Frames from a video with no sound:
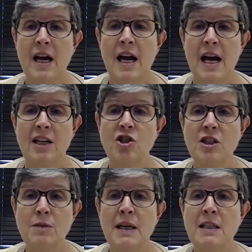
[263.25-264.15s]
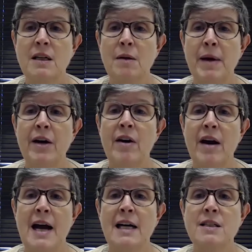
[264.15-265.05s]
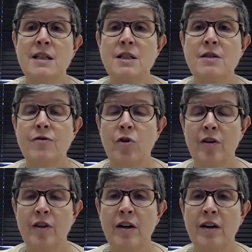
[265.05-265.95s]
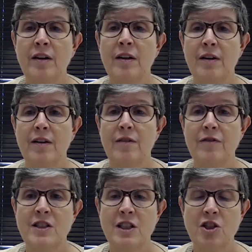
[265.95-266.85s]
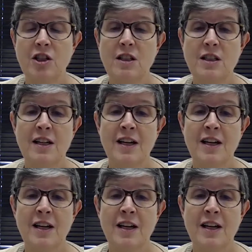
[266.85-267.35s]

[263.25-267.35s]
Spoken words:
And it just makes it a better access for the physicians.